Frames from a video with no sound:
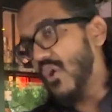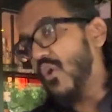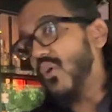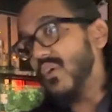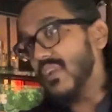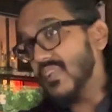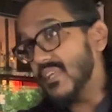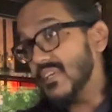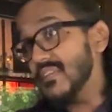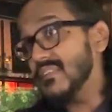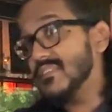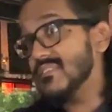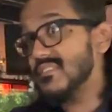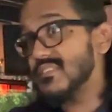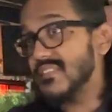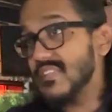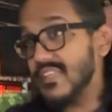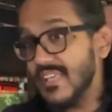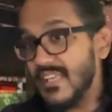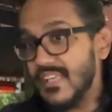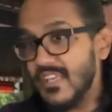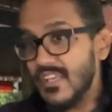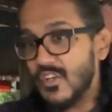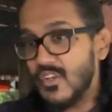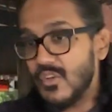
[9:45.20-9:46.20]
audience
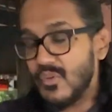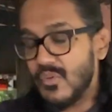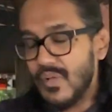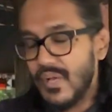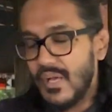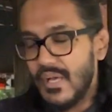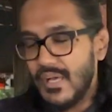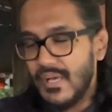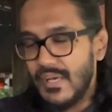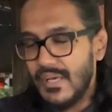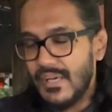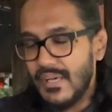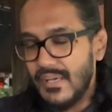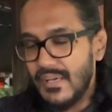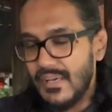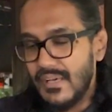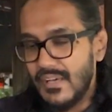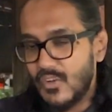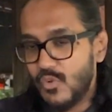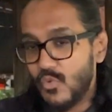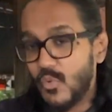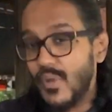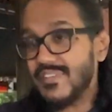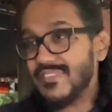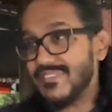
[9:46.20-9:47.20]
the
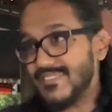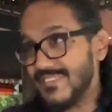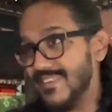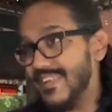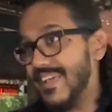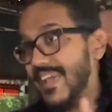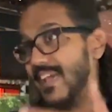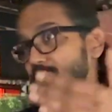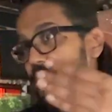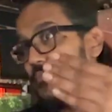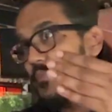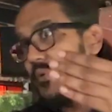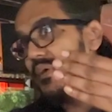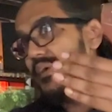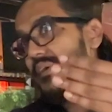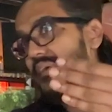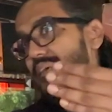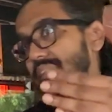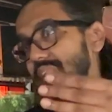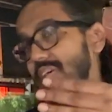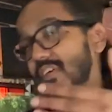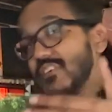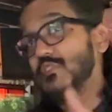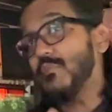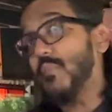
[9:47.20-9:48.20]
questionnaire.
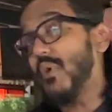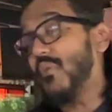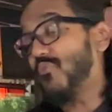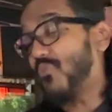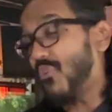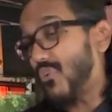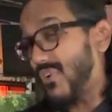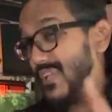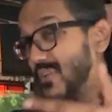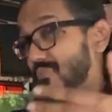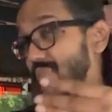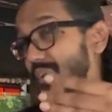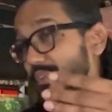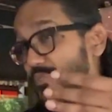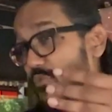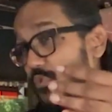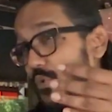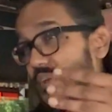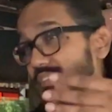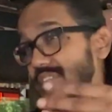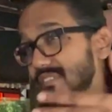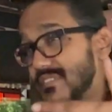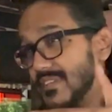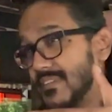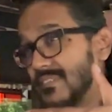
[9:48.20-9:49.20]
There's about 45
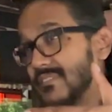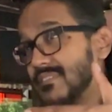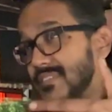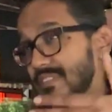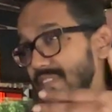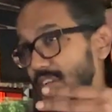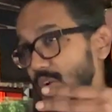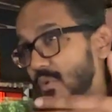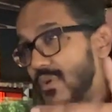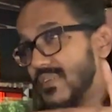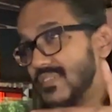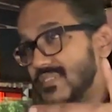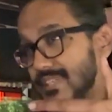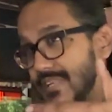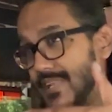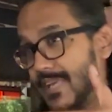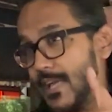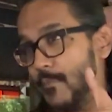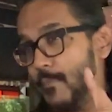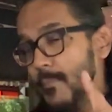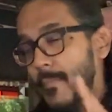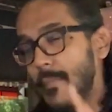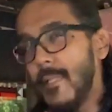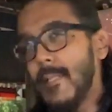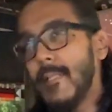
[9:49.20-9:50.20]
questions in the
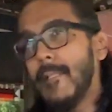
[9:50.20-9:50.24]
questionnaire.